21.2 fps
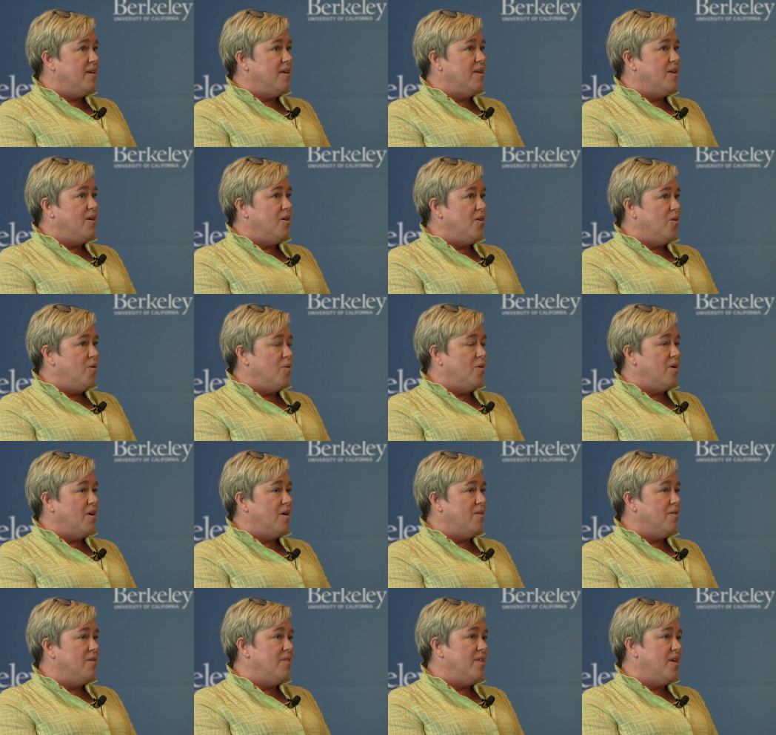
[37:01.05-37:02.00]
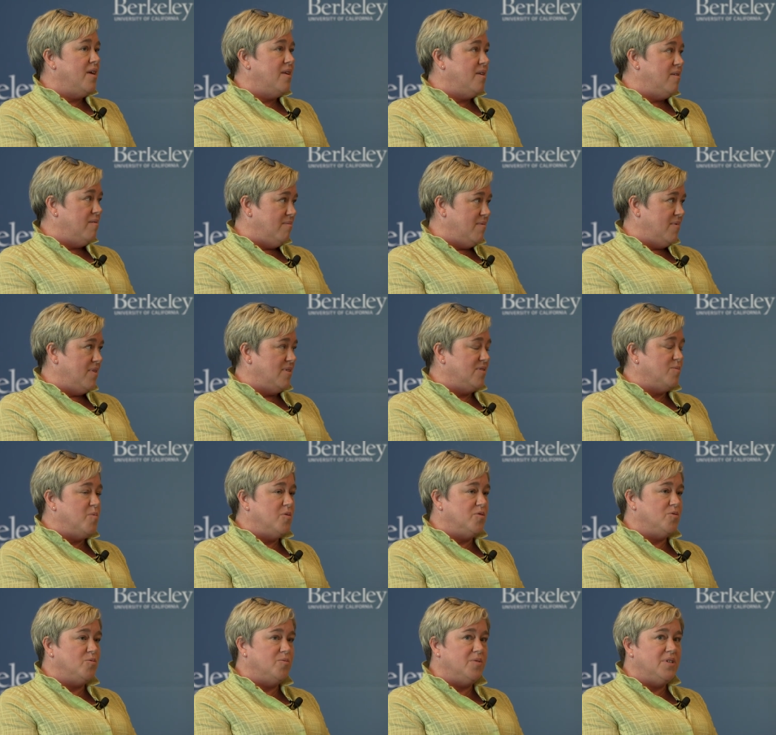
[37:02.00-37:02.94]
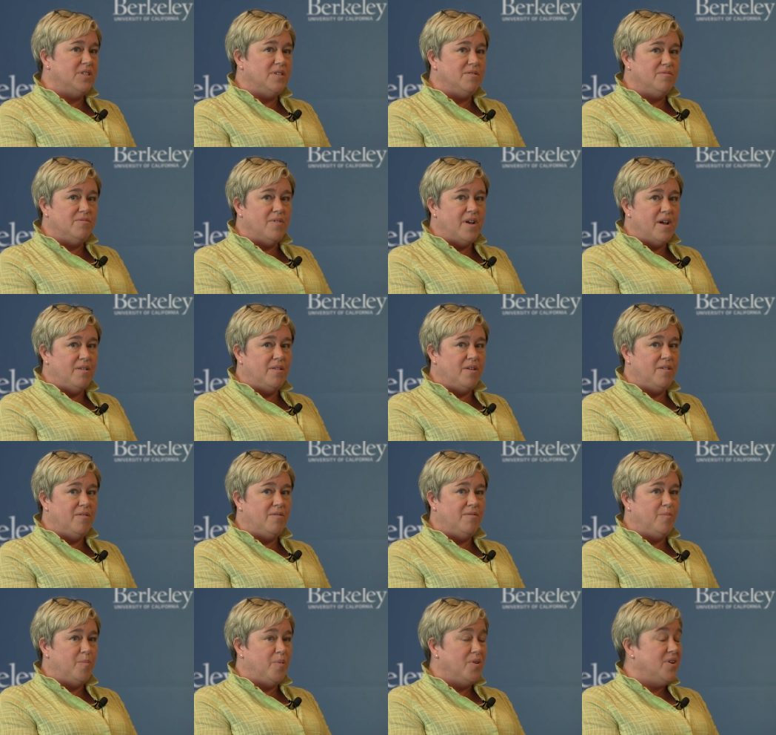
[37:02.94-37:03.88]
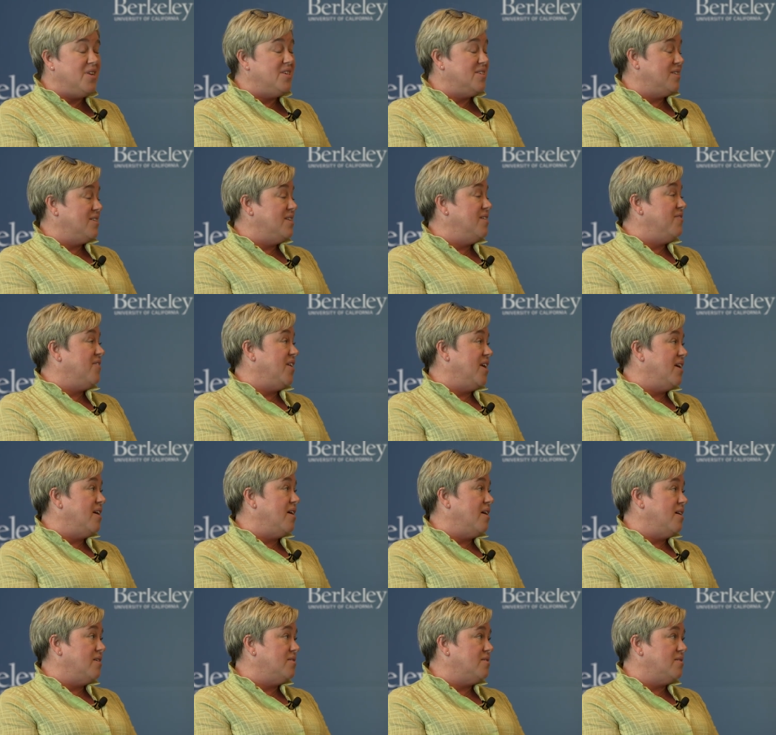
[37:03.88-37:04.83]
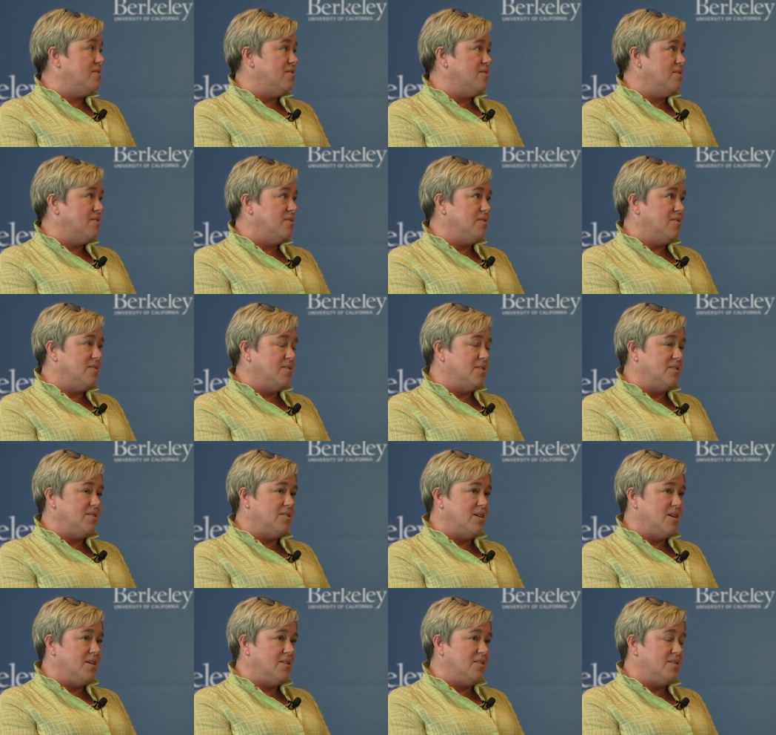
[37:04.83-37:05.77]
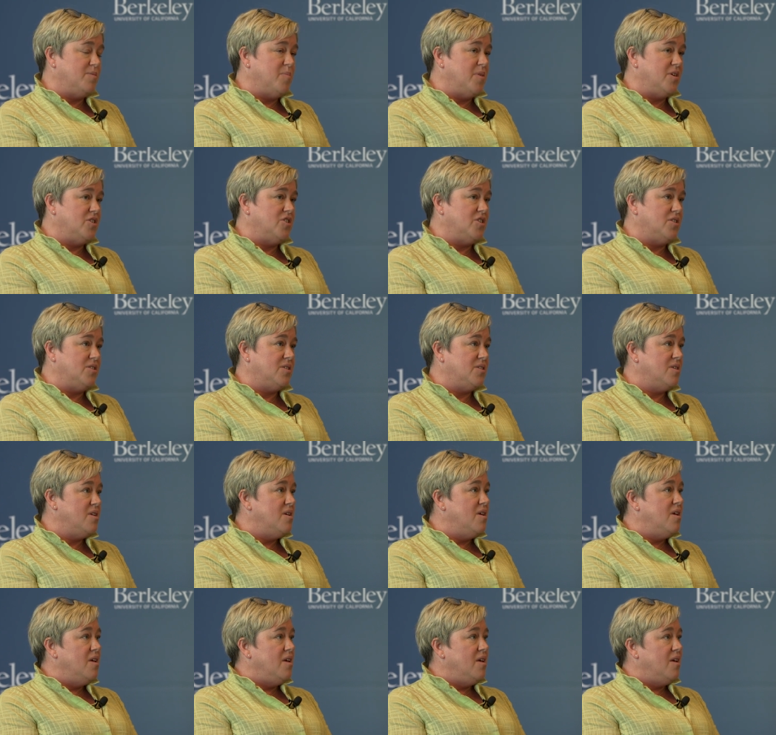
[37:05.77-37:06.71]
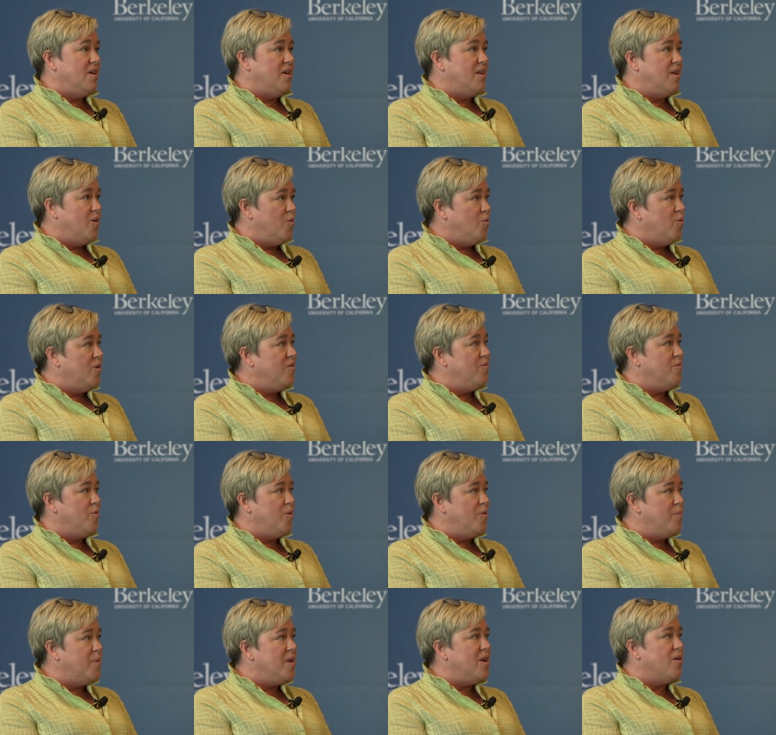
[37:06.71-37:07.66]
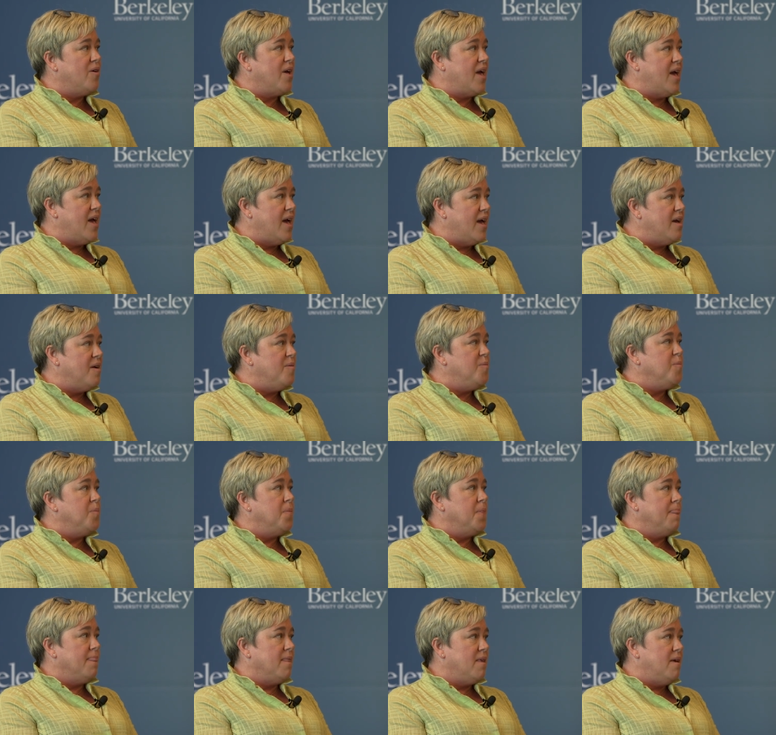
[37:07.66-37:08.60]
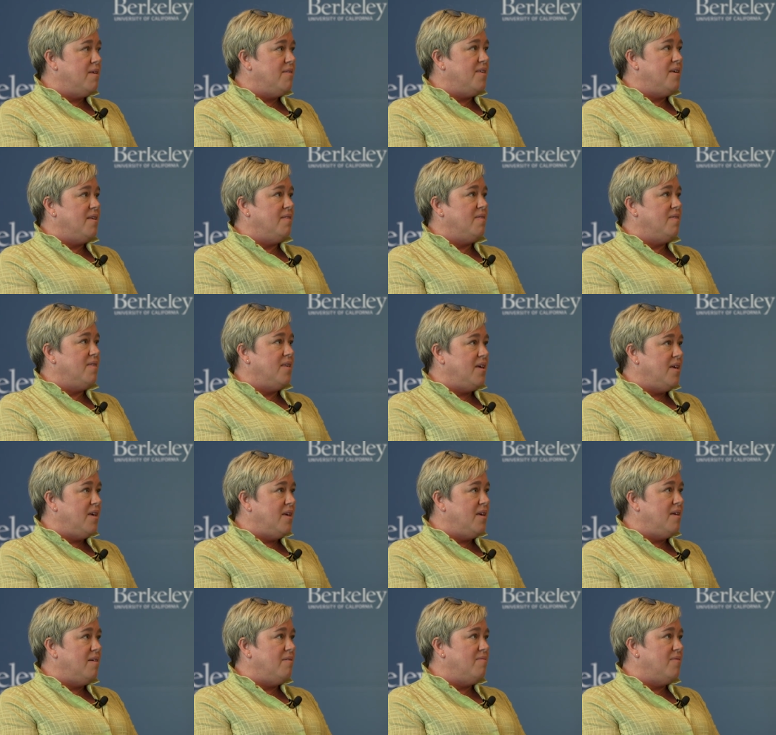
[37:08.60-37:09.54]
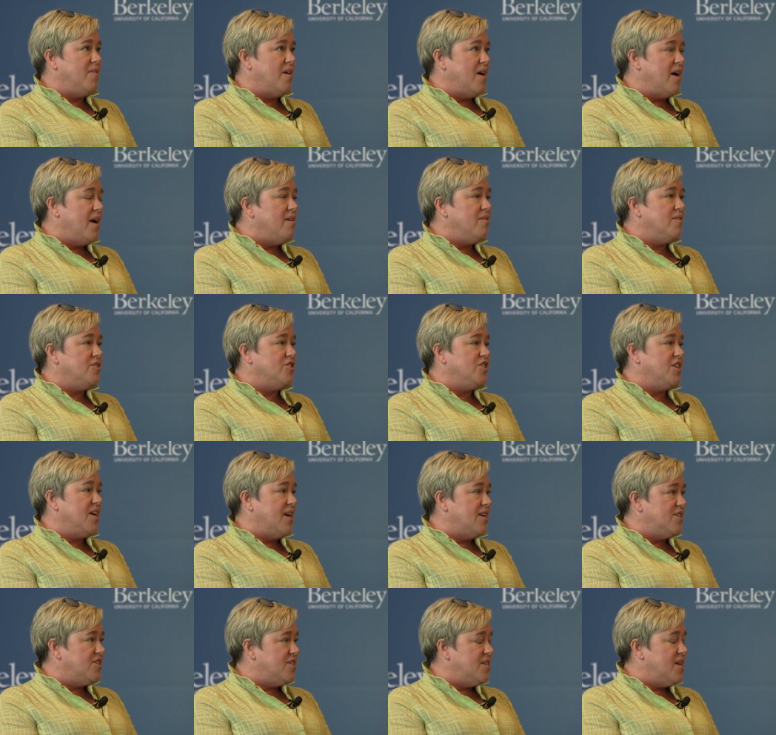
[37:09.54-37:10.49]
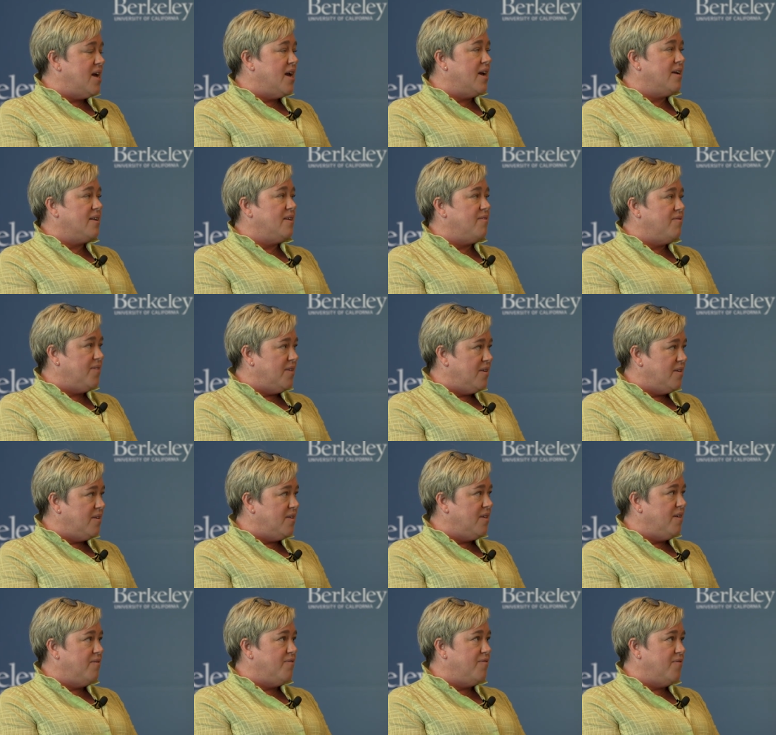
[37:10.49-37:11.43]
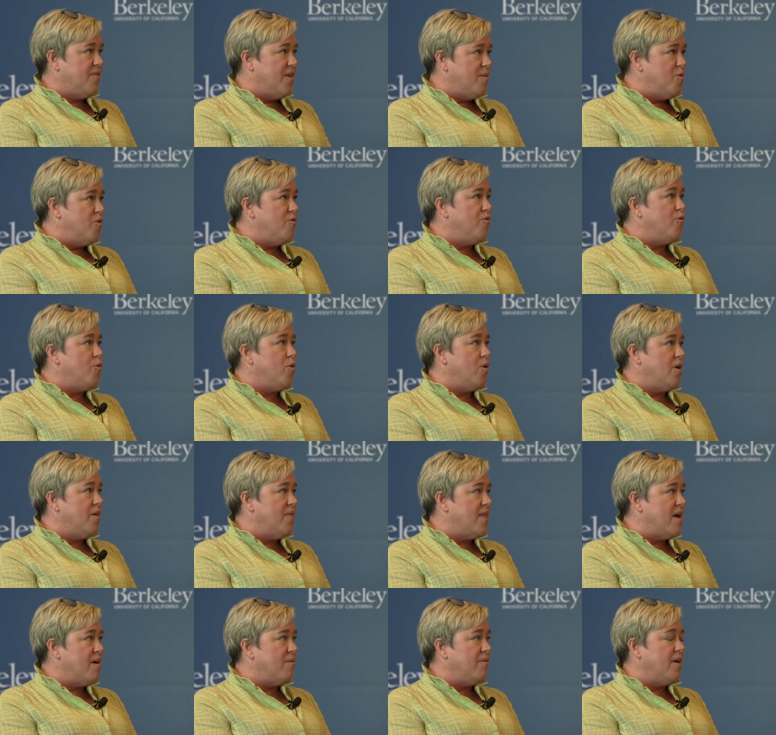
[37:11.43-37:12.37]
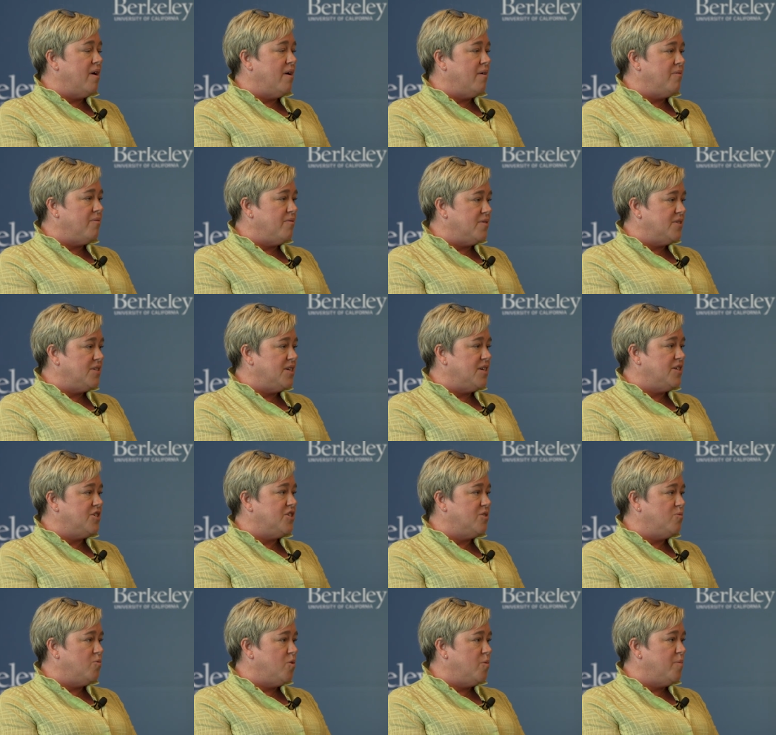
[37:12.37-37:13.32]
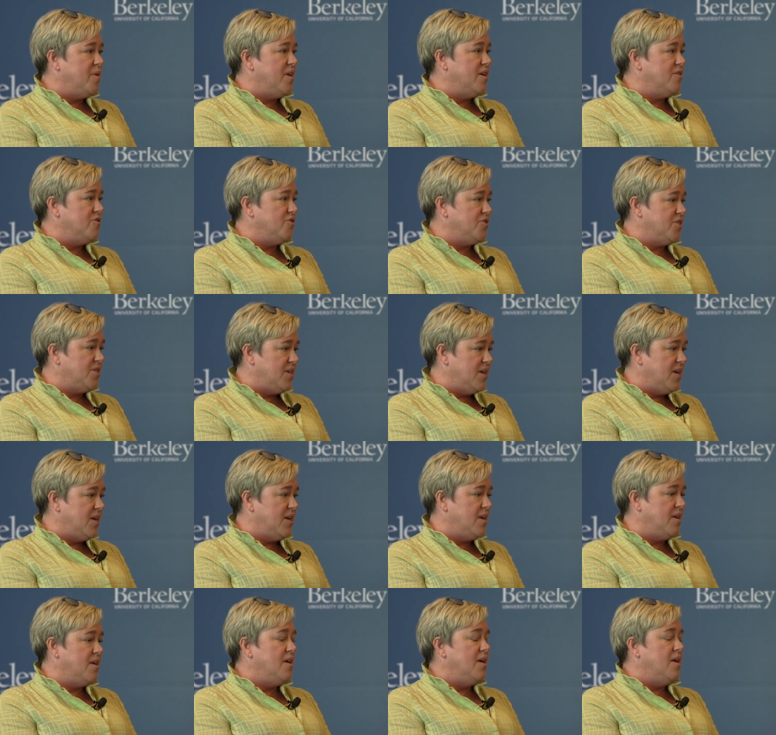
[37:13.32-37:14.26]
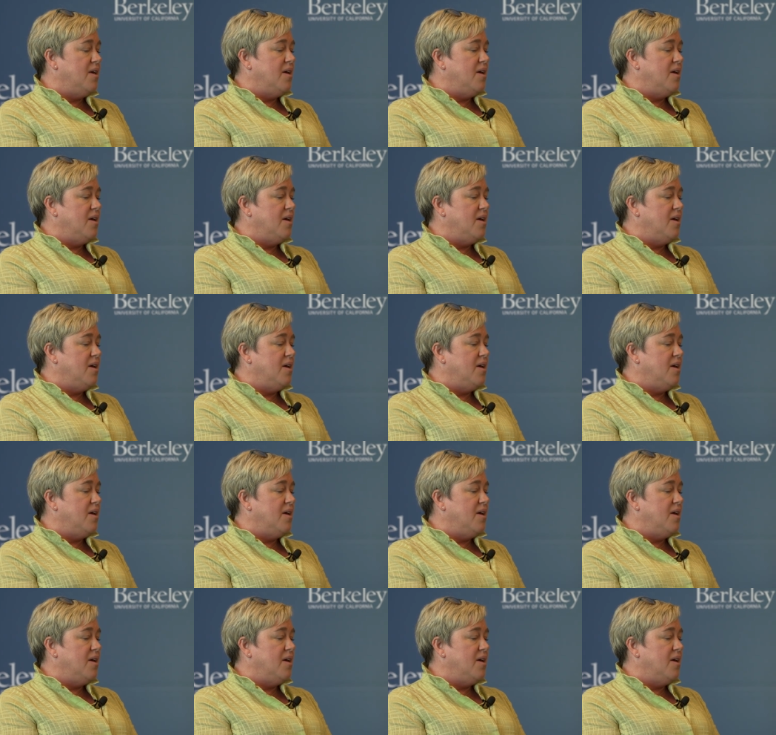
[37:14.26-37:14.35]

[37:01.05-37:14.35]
you know, other than this most recent round of pretty significant cuts to the science budgets, you know, we've, we've been okay. I think the, the Higher Education Act, if, it, if they move forward on that reauthorization, will be interesting